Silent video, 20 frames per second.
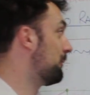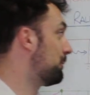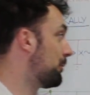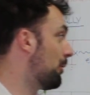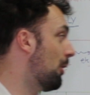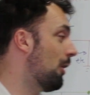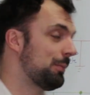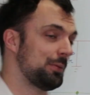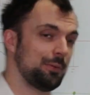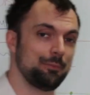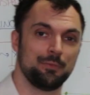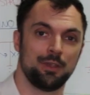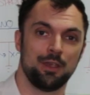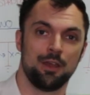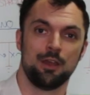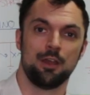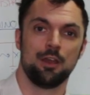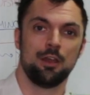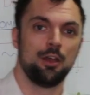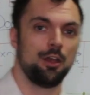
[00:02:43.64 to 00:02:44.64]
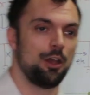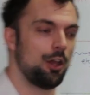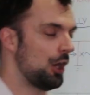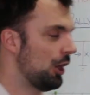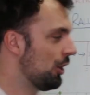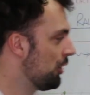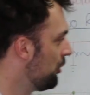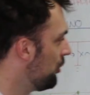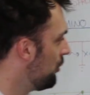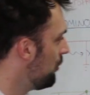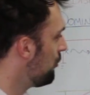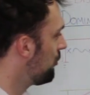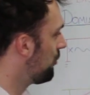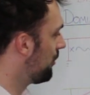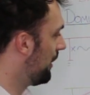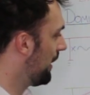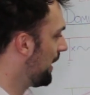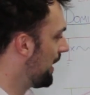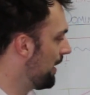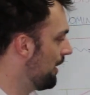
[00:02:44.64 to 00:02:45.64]
of prop. And
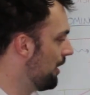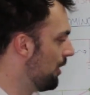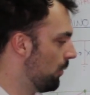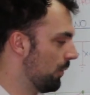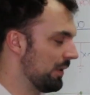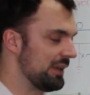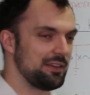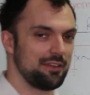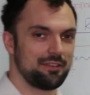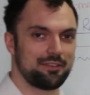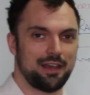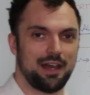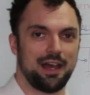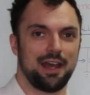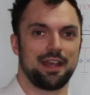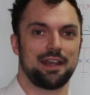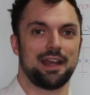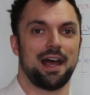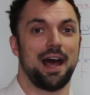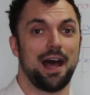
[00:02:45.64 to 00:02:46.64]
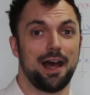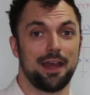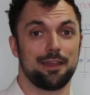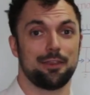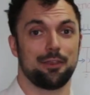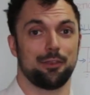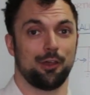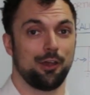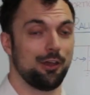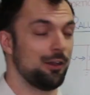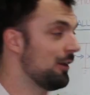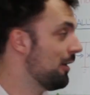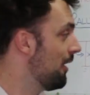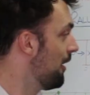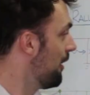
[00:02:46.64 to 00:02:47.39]
usually we design either